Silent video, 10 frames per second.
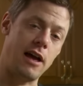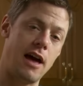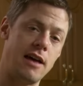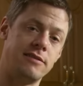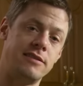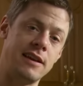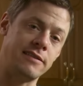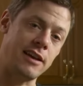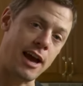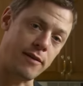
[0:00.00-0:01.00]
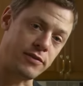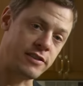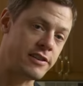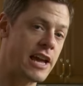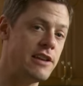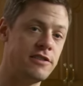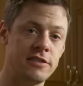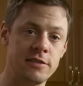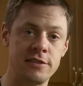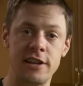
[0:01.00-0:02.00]
as things that have stages
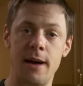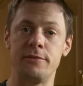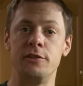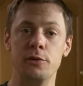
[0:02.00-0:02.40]
and steps